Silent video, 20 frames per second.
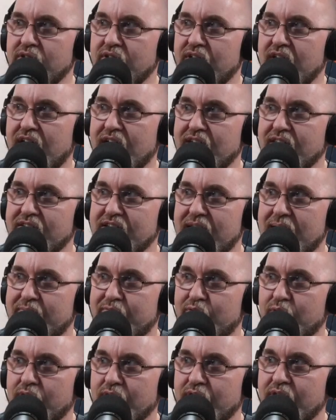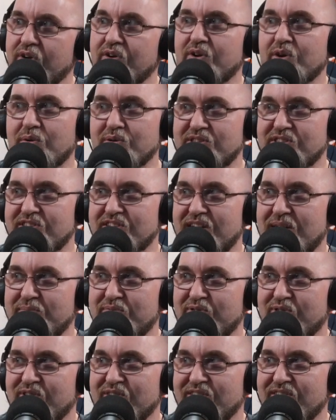that are not in the top four? You don't know what's in the top four.